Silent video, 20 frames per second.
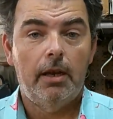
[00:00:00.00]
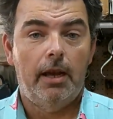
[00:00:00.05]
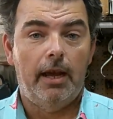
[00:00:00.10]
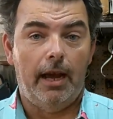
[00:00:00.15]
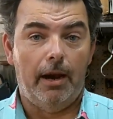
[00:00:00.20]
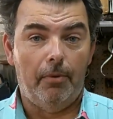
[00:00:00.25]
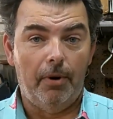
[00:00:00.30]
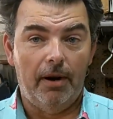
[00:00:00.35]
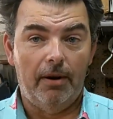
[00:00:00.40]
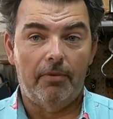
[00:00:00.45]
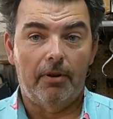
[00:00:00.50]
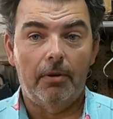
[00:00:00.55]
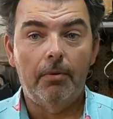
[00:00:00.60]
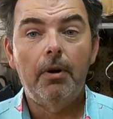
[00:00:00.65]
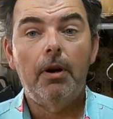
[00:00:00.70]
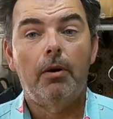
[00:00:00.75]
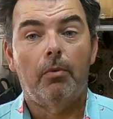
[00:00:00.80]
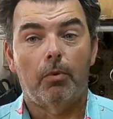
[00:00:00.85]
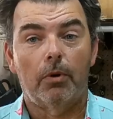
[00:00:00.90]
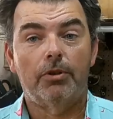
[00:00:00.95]
However,
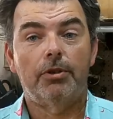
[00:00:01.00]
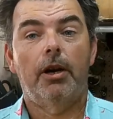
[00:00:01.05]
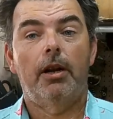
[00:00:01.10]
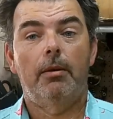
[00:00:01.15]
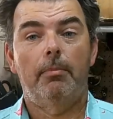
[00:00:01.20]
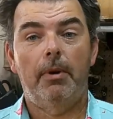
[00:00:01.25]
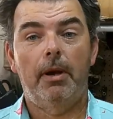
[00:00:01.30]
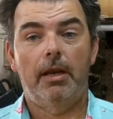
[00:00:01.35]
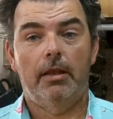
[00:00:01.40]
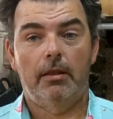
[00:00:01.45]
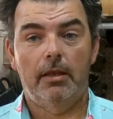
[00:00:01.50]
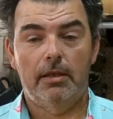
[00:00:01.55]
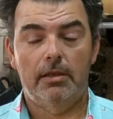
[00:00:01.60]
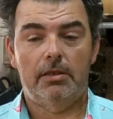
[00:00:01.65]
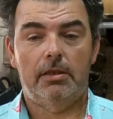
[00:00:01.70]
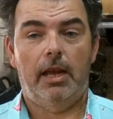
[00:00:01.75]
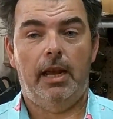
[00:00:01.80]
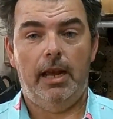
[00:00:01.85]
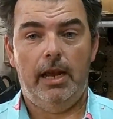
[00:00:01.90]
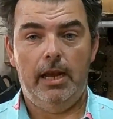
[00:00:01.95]
we're trying to make
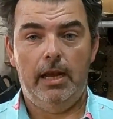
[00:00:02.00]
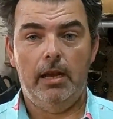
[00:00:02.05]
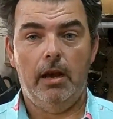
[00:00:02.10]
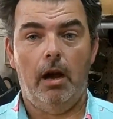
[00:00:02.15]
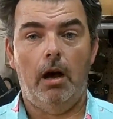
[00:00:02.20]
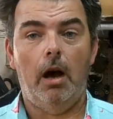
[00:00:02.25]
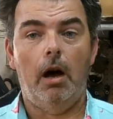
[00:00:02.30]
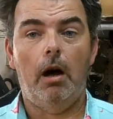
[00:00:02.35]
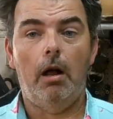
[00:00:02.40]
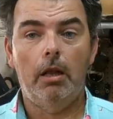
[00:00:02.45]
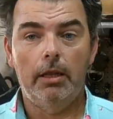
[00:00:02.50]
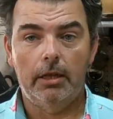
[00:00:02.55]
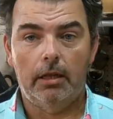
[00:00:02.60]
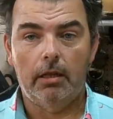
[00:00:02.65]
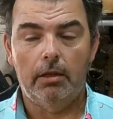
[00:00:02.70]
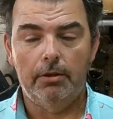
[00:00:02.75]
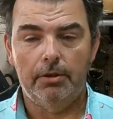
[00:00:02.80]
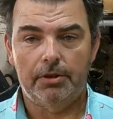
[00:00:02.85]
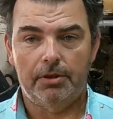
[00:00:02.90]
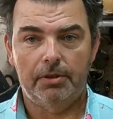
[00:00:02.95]
this a
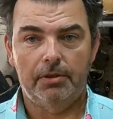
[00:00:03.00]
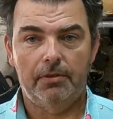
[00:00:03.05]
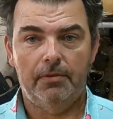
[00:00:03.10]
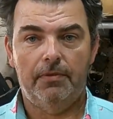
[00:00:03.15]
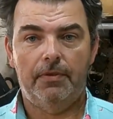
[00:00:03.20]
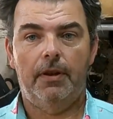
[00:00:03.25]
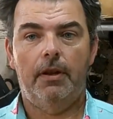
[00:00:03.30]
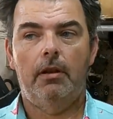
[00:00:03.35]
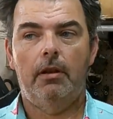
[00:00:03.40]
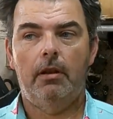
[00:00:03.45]
all-inclusive,